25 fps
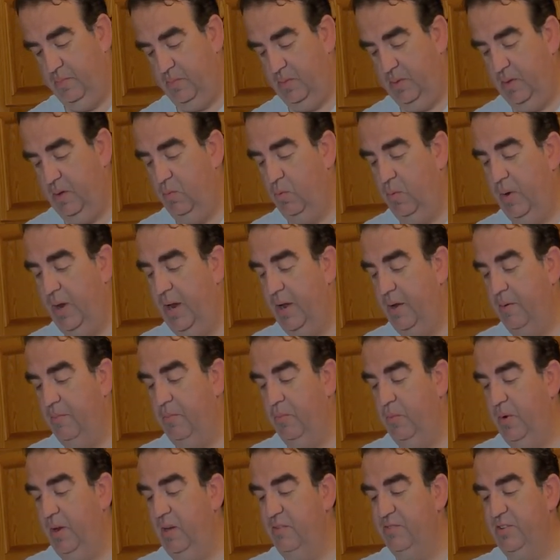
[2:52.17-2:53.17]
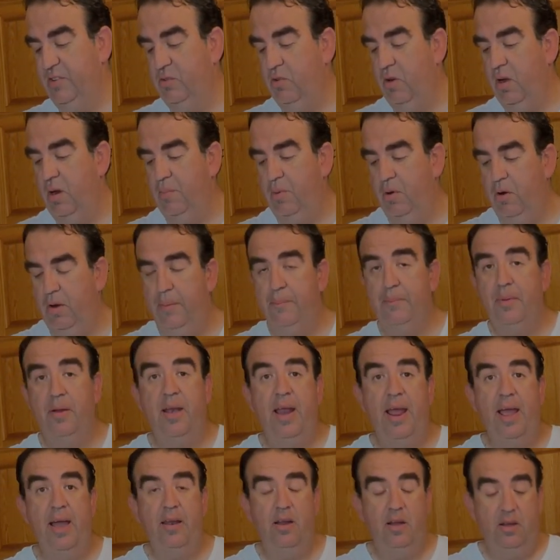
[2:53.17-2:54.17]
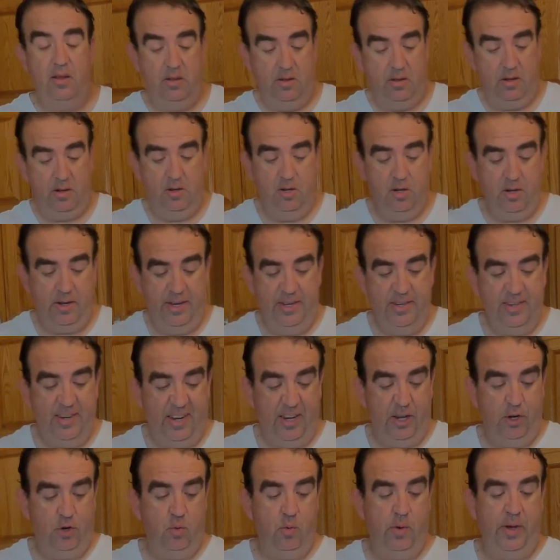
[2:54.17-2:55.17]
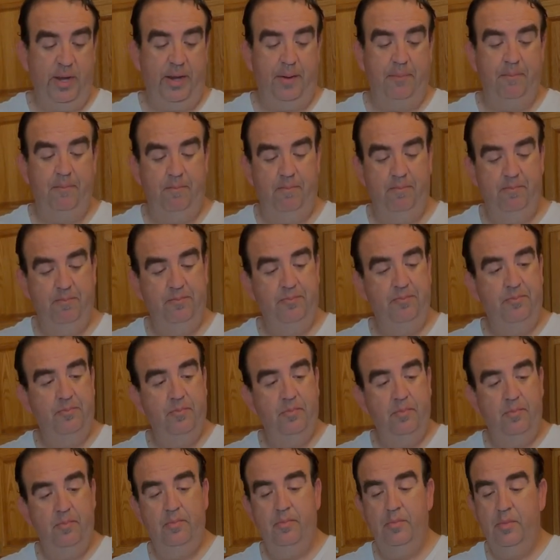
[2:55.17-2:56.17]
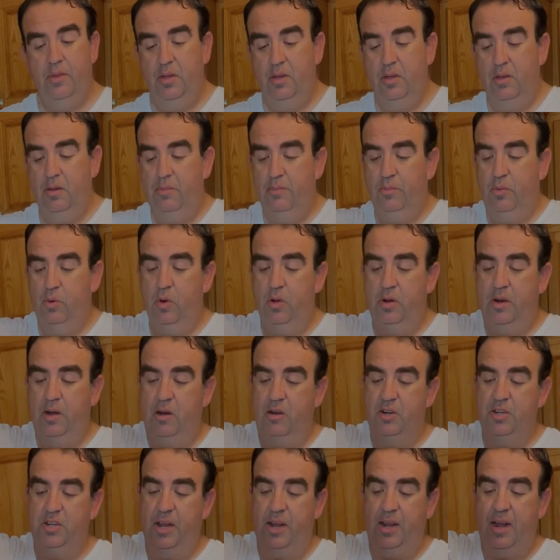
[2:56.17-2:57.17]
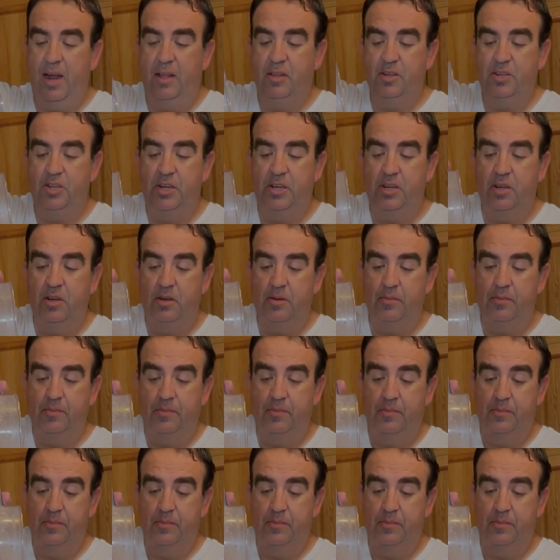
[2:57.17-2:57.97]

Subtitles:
And wham, we have strawberry, banana, cookies, and cream. Pour it in our Shakeology cup.